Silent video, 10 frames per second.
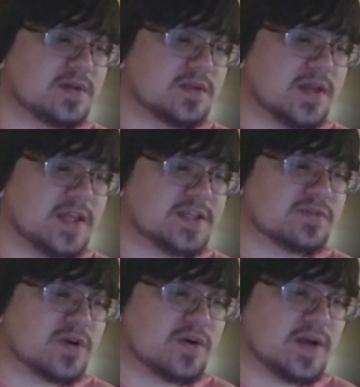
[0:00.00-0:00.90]

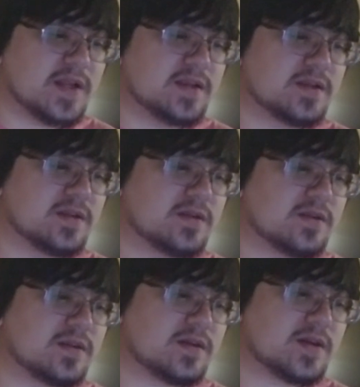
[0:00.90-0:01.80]
Eijiro and
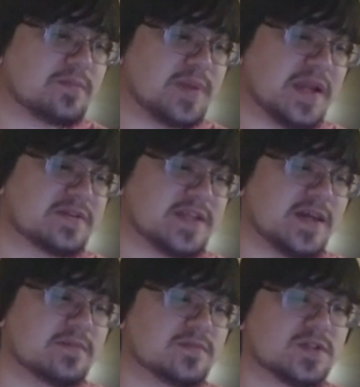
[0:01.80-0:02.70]
compares
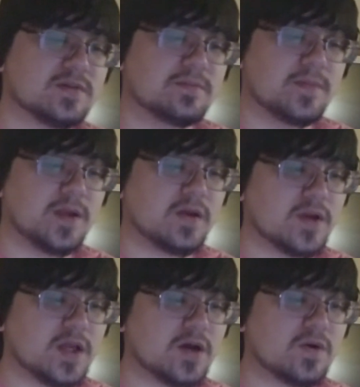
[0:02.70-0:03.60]
him to
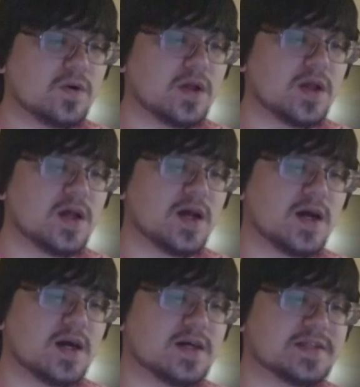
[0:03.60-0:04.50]
Mirio,
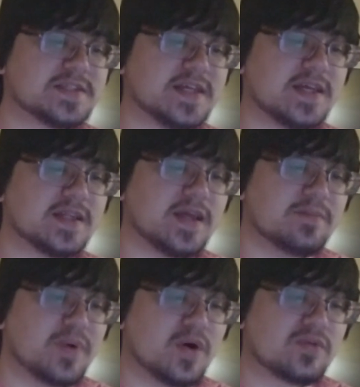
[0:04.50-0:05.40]
saying they
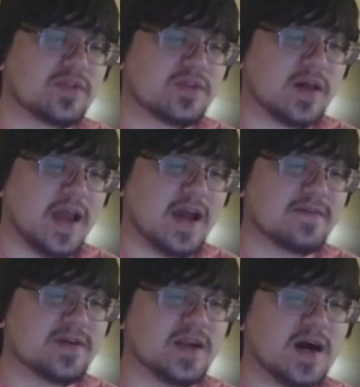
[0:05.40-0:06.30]
both have
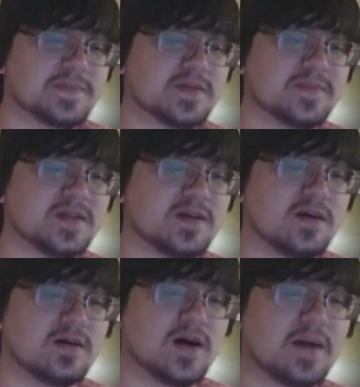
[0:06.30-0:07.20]
an
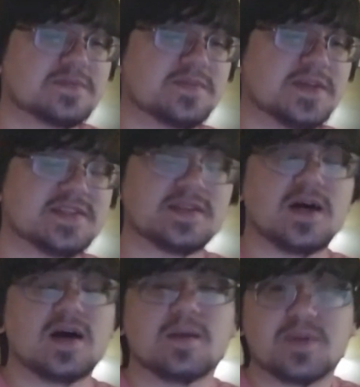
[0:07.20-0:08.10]
optimist
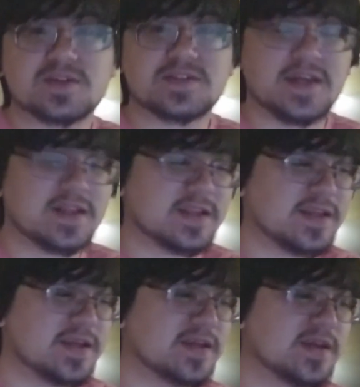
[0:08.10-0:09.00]

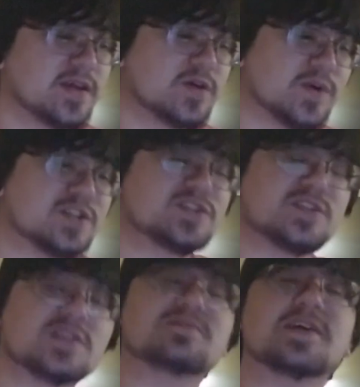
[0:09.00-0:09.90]
personality, which
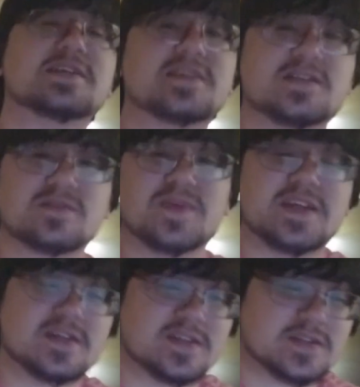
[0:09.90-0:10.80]
does make sense
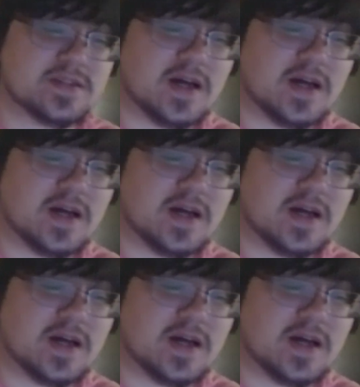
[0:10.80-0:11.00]
because